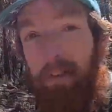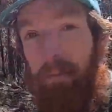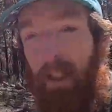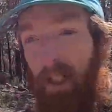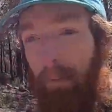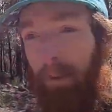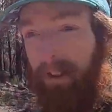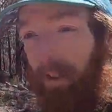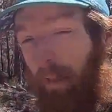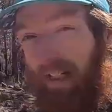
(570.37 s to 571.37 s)
monetary
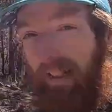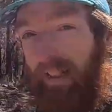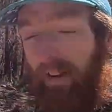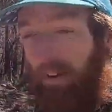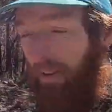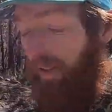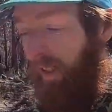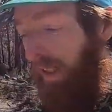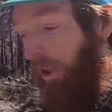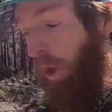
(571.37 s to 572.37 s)
policy, mainly through
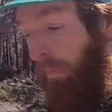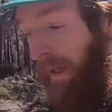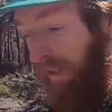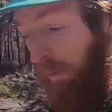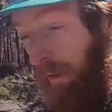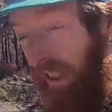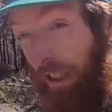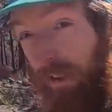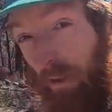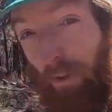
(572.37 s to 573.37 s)
open market
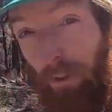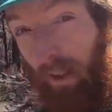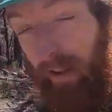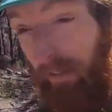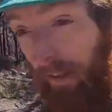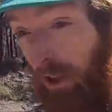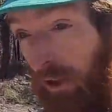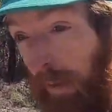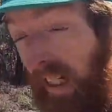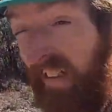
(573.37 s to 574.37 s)
operations or through unconventional
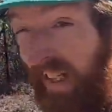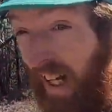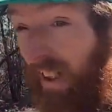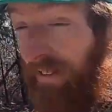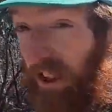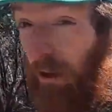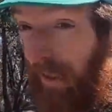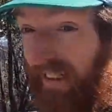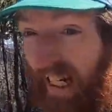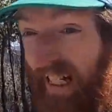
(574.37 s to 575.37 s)
means. Unconventional
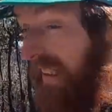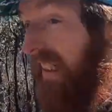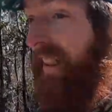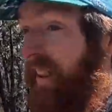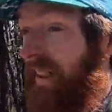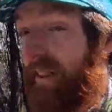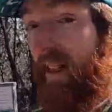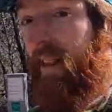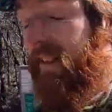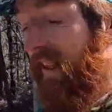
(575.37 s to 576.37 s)
means aren't technically in the
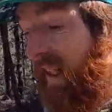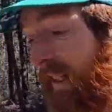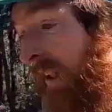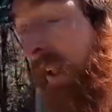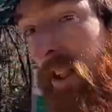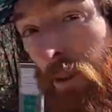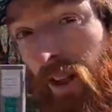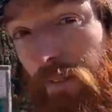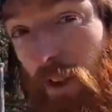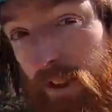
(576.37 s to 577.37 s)
study design, so we're
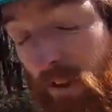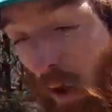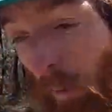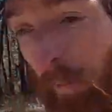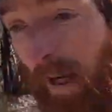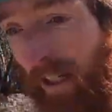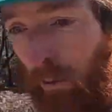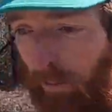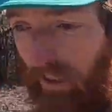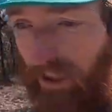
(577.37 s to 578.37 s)
going to focus on open market
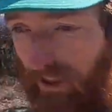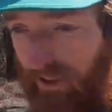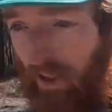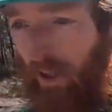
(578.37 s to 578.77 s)
operations,